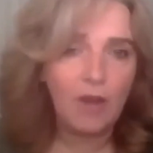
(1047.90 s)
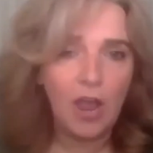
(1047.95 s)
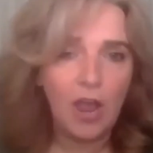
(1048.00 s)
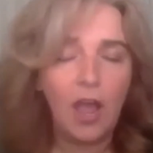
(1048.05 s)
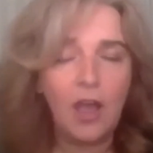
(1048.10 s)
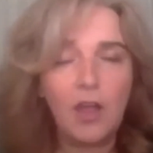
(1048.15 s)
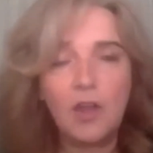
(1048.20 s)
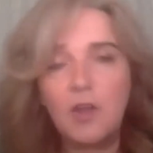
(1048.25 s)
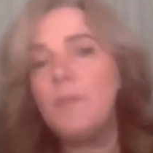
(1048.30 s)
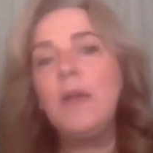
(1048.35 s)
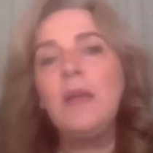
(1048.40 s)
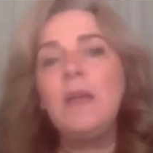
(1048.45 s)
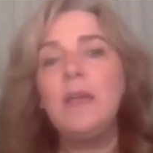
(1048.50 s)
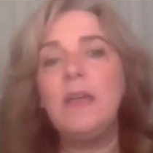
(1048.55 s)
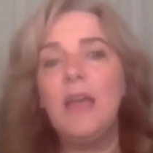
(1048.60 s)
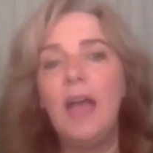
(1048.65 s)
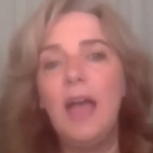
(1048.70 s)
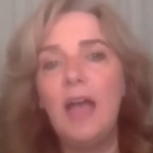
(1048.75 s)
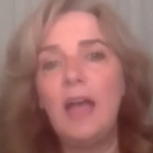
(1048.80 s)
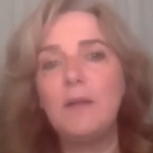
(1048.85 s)
home,
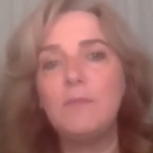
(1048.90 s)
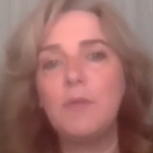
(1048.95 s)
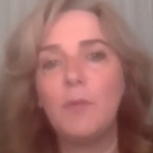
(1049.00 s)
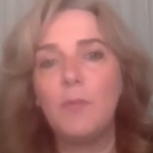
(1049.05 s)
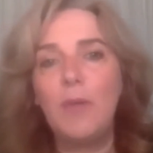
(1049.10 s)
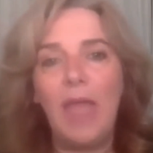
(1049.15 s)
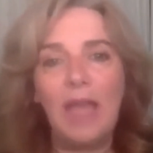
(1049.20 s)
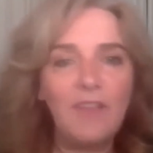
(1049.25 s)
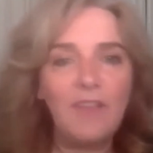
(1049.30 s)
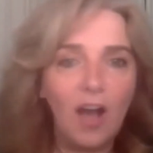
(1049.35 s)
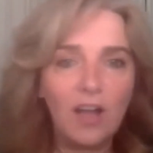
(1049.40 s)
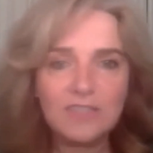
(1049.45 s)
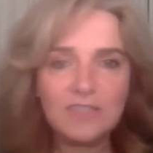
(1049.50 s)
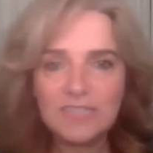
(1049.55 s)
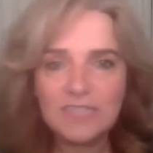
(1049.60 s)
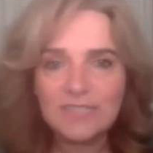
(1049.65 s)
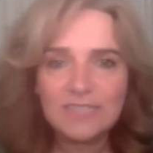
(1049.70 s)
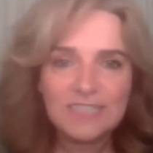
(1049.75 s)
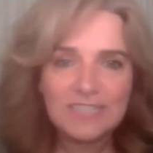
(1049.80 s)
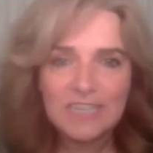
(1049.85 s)
and we have
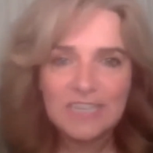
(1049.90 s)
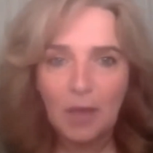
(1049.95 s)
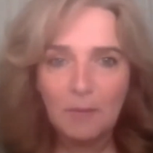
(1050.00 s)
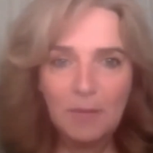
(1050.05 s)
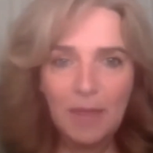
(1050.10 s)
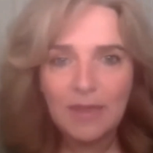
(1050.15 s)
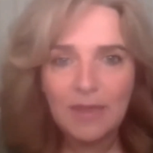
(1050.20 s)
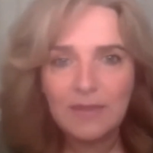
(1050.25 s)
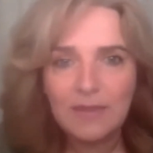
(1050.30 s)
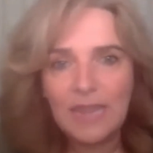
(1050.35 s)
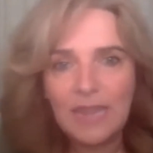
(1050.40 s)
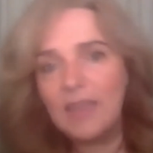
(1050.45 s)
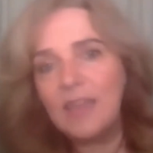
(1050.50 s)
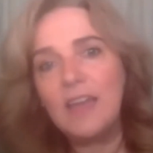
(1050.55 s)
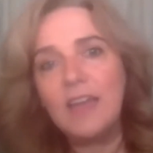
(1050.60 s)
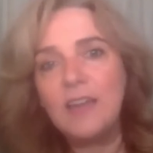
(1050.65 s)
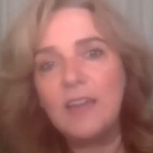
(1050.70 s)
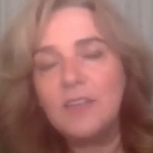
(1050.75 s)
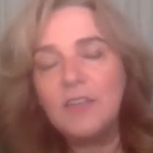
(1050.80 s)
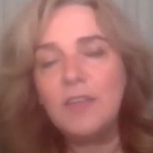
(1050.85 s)
artists come in
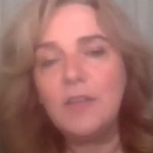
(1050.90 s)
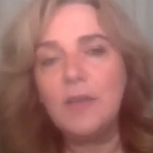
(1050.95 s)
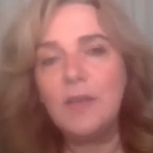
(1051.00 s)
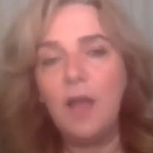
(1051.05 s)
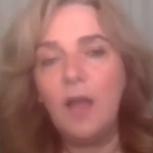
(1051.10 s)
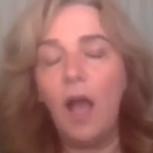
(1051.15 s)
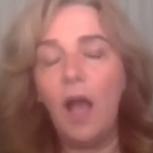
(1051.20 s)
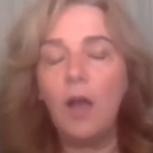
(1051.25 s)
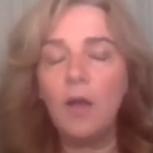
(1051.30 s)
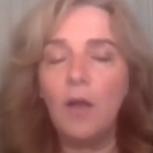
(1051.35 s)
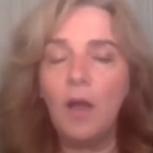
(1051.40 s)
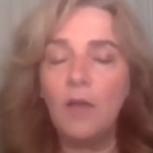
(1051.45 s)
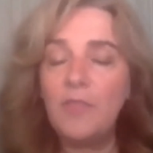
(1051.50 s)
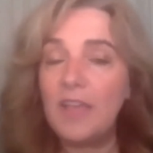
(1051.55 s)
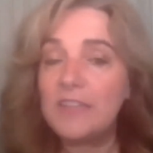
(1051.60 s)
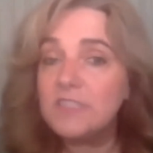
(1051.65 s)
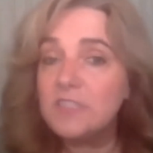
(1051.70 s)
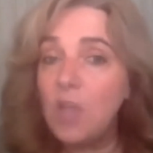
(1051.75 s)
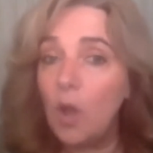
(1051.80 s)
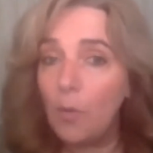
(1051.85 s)
here.
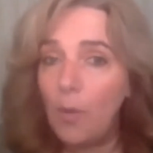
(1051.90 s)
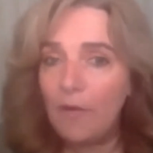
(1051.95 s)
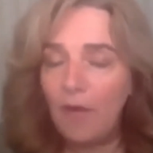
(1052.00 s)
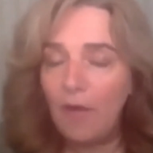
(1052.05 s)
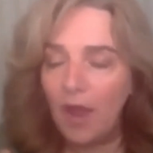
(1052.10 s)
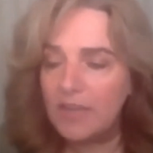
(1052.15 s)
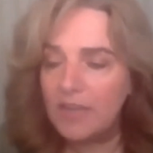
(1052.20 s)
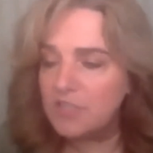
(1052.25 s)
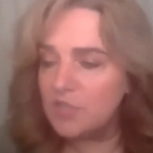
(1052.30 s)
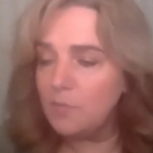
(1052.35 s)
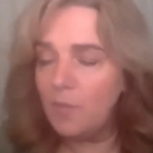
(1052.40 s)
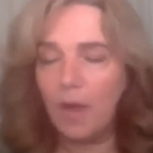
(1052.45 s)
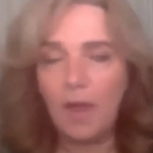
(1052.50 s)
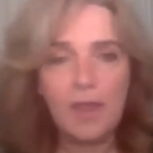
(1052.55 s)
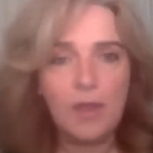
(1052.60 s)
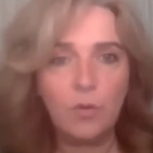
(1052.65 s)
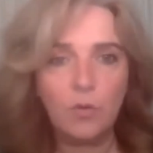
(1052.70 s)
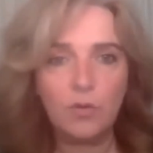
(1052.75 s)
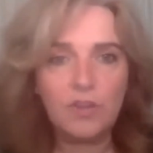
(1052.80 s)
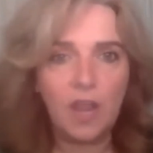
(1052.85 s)
That's not where I do my
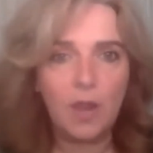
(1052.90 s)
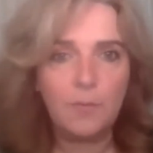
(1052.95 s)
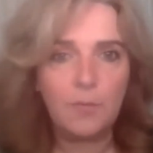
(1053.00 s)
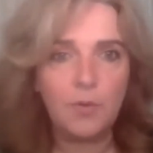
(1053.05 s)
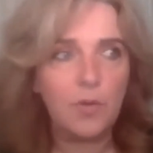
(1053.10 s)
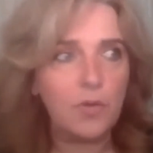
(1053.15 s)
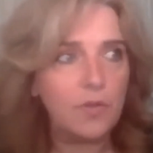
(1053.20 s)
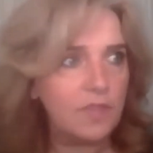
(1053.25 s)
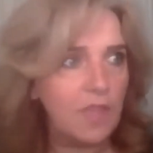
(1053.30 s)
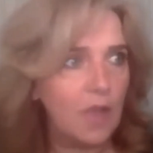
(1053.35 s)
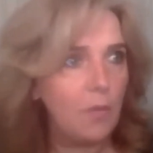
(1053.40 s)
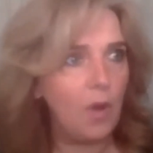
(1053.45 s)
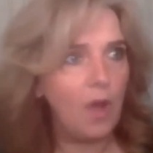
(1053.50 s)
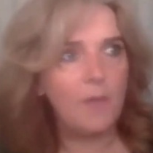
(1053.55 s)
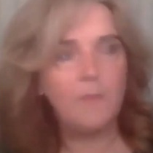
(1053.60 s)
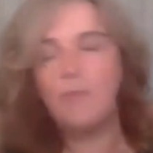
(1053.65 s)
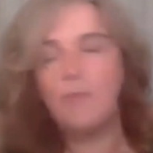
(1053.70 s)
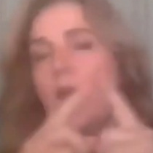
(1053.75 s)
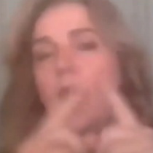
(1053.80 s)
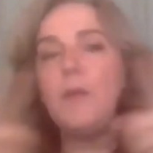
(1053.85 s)
audiobooks, though.
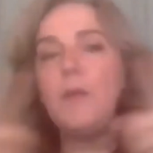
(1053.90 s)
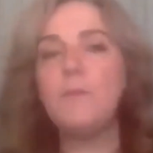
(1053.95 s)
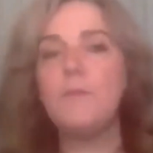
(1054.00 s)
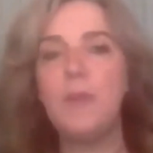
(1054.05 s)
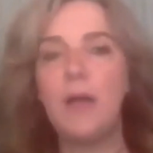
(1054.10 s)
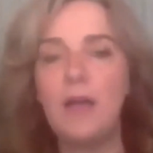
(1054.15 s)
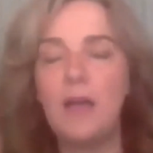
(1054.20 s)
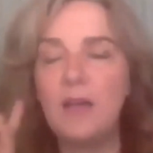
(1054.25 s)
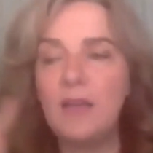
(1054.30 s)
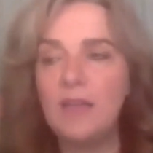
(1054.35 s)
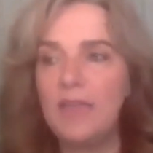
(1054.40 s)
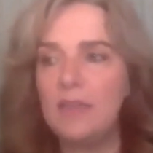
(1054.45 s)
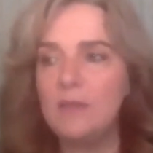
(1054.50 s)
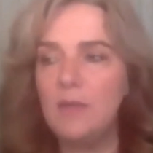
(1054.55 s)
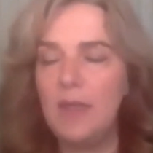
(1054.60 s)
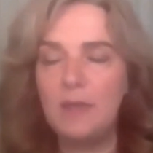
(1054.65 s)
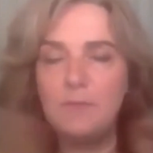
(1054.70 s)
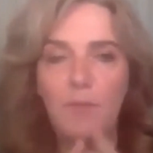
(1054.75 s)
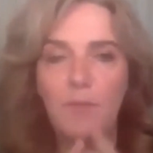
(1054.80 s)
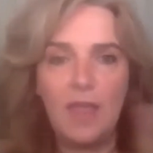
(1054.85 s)
I'm
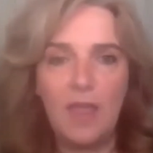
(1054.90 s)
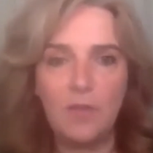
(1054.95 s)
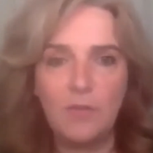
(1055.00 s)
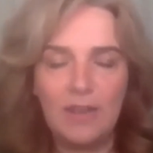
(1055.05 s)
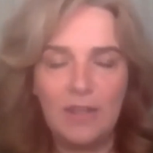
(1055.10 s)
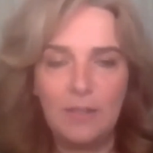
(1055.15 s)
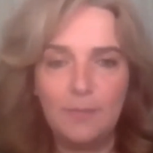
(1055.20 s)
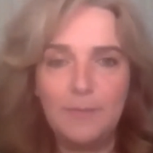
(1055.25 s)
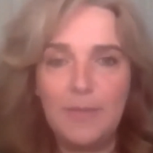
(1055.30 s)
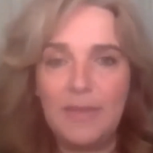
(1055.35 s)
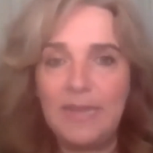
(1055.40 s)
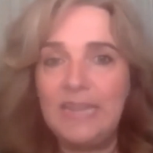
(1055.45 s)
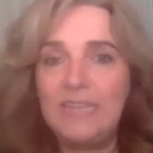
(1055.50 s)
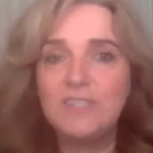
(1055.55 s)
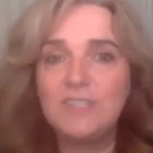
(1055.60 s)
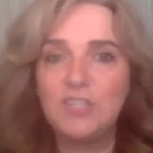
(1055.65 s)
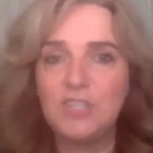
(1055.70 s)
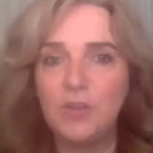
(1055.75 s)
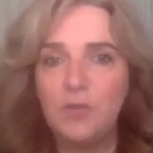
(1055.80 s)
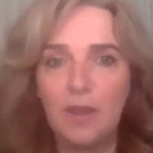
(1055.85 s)
in my own little mini
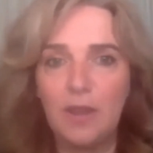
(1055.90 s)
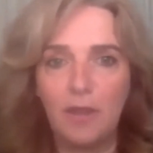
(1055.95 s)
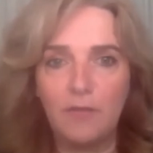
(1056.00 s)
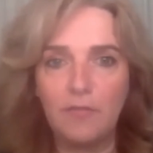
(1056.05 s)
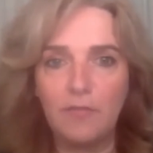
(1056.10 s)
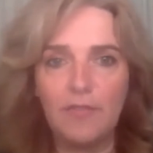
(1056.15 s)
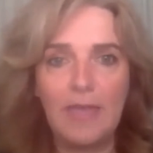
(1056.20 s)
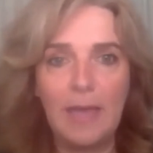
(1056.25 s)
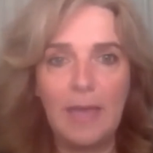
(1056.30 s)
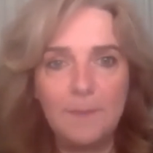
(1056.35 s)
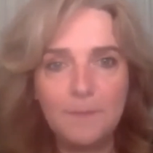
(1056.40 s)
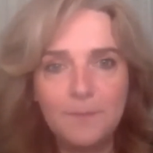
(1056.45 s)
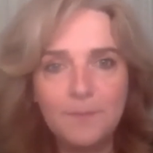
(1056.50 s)
studio for that.